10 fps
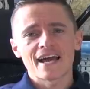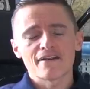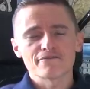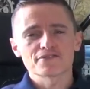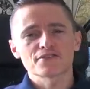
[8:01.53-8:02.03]

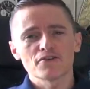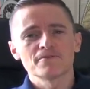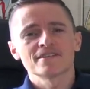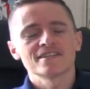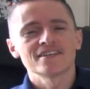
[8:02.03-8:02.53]
have so
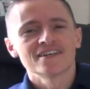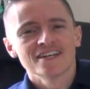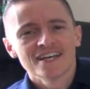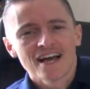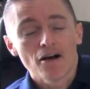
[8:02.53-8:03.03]
many
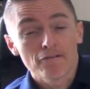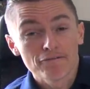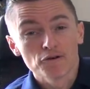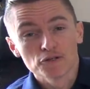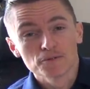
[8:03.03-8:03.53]

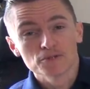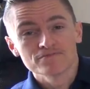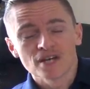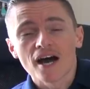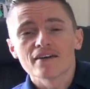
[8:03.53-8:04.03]

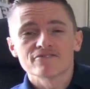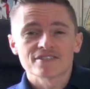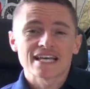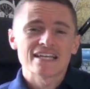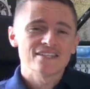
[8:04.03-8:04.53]
affordable
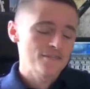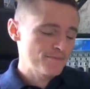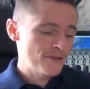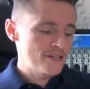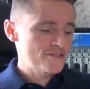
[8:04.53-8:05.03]
divers at this
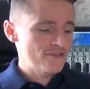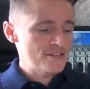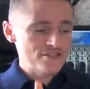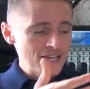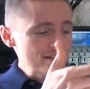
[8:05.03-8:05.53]
price
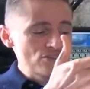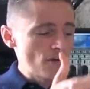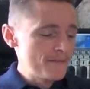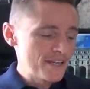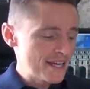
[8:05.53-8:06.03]
range. They
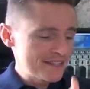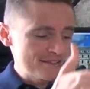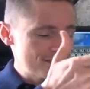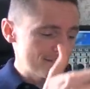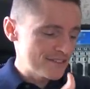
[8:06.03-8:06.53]

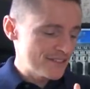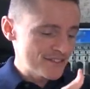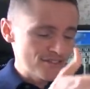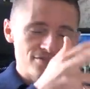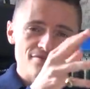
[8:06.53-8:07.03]
dominate
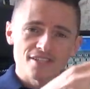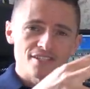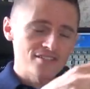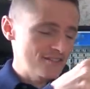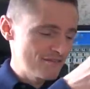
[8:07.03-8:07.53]

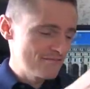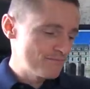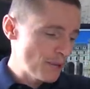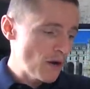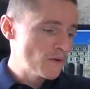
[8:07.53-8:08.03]
this
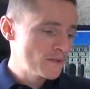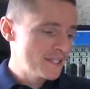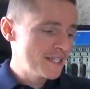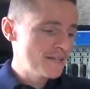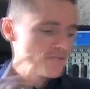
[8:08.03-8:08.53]
hole
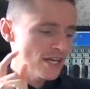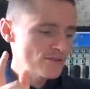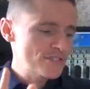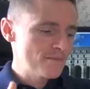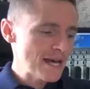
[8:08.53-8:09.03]
here. So that
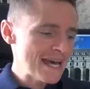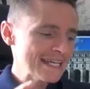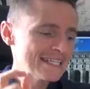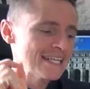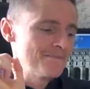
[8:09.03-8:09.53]
was number
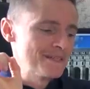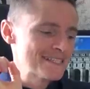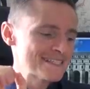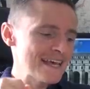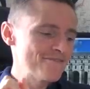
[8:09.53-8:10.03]
8. Number
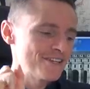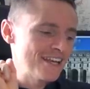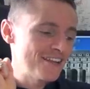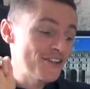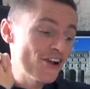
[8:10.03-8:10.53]

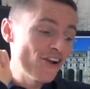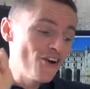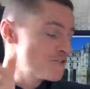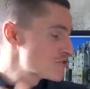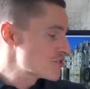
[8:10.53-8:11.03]
7, the
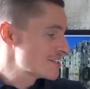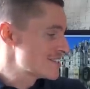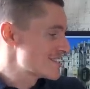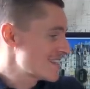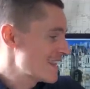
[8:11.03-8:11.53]

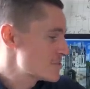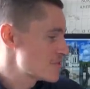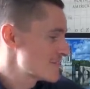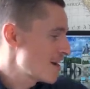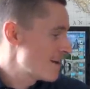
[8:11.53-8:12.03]
Longines
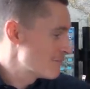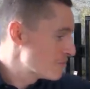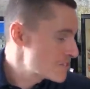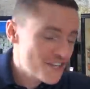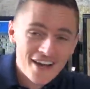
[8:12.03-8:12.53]
Legend Diver,
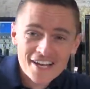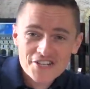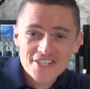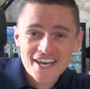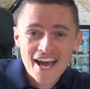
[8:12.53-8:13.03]
which I
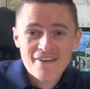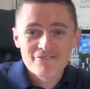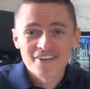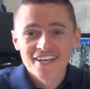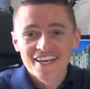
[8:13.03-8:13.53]
actually have